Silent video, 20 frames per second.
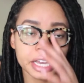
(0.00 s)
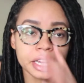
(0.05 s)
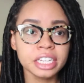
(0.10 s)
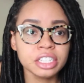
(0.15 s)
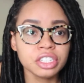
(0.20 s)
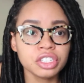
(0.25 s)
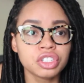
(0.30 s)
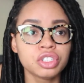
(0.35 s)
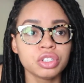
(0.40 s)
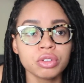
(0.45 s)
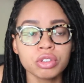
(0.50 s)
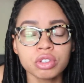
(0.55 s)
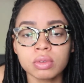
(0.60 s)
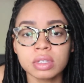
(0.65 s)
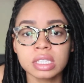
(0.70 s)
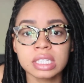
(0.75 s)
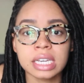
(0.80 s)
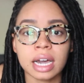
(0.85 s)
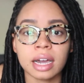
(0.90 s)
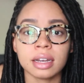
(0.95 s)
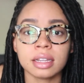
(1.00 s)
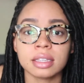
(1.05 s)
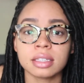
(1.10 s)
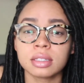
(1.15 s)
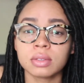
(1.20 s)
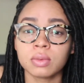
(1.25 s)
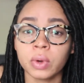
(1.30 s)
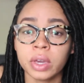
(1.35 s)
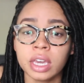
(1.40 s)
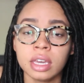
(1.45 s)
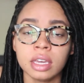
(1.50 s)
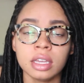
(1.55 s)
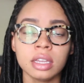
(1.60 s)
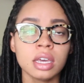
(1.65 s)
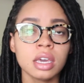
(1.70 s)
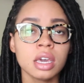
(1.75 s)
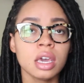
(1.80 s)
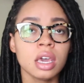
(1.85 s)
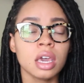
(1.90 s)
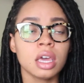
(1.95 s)
Each juice was kind of sweet.
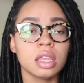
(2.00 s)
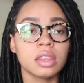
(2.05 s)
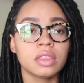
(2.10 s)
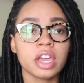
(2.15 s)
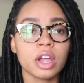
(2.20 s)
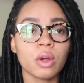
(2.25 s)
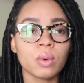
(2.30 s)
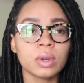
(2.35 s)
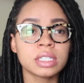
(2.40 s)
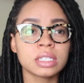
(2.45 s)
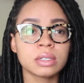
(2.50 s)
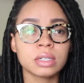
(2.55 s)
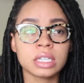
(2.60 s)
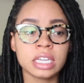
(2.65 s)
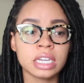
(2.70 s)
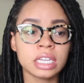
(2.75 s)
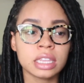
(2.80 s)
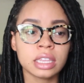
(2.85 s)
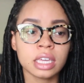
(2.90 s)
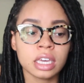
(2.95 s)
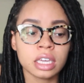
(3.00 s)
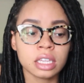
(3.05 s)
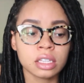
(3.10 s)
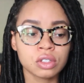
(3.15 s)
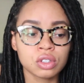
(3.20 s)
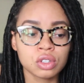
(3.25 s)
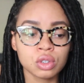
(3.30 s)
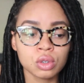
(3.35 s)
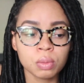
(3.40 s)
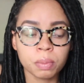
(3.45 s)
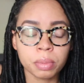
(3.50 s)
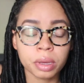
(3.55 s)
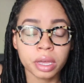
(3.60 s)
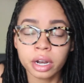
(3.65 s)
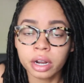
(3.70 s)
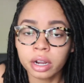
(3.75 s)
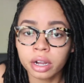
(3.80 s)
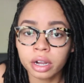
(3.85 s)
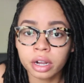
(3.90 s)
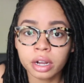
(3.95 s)
There wasn't anything too
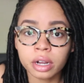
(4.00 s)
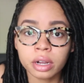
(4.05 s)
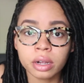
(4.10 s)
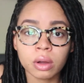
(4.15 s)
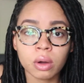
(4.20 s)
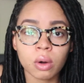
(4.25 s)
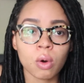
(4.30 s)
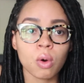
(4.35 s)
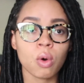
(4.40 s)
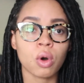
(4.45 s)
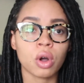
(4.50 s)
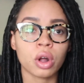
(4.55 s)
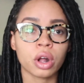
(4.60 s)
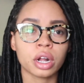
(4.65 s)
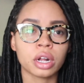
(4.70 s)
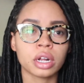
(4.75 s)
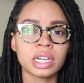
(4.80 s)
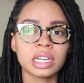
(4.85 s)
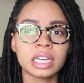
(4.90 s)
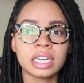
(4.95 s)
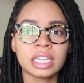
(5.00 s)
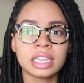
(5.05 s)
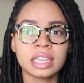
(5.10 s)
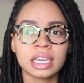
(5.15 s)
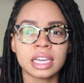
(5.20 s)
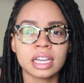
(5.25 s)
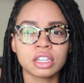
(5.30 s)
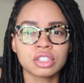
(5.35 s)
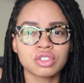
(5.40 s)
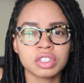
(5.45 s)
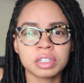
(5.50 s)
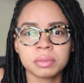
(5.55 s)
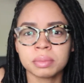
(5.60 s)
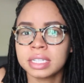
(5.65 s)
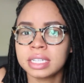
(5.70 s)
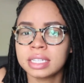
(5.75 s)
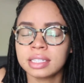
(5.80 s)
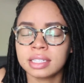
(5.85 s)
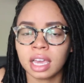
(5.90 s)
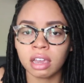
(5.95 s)
bitter or anything
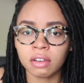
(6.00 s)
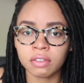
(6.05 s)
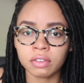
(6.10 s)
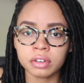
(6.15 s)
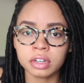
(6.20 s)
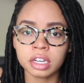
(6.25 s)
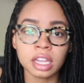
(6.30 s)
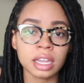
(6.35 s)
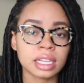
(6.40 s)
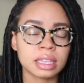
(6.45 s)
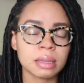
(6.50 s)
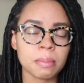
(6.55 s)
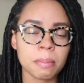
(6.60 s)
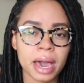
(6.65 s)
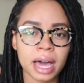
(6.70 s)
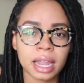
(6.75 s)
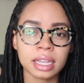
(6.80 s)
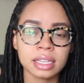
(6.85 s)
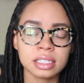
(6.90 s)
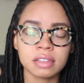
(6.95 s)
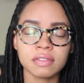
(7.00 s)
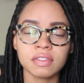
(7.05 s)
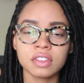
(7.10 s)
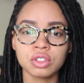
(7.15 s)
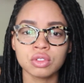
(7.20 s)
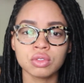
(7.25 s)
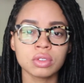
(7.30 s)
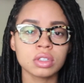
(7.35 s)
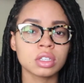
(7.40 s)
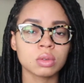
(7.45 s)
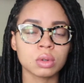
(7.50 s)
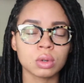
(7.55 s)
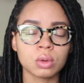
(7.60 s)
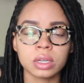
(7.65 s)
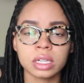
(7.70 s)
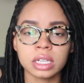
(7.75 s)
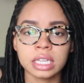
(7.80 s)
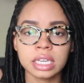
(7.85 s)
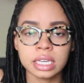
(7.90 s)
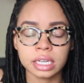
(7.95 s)
extremely savory. Like, the balance of the juices were
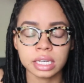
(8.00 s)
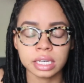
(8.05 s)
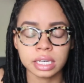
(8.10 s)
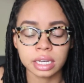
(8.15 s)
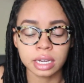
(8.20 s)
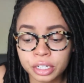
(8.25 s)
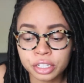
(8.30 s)
really good.